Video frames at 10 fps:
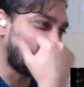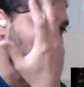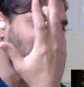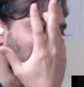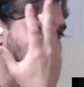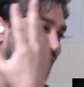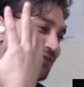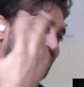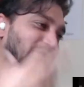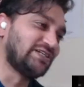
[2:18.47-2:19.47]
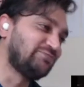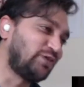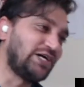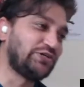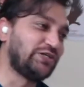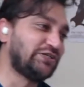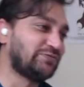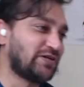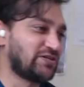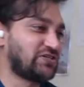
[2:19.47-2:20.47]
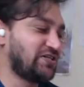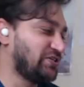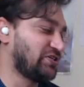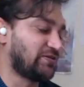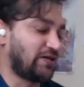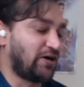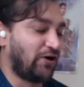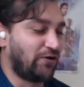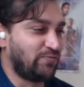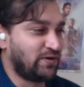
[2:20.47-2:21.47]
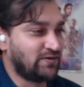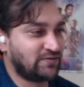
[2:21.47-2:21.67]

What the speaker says: I think that's what everybody. Why do you need to wear a t-shirt at home?